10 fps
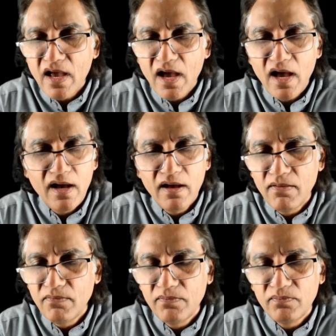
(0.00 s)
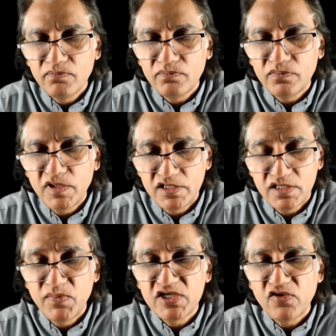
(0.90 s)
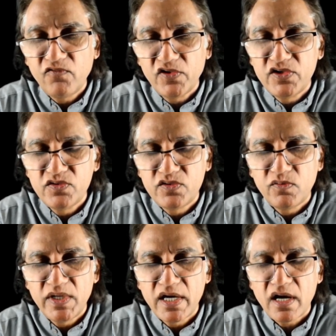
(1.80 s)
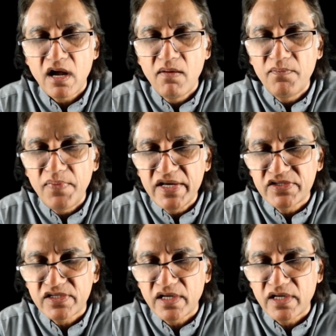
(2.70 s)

There's a mission for you to be accomplished,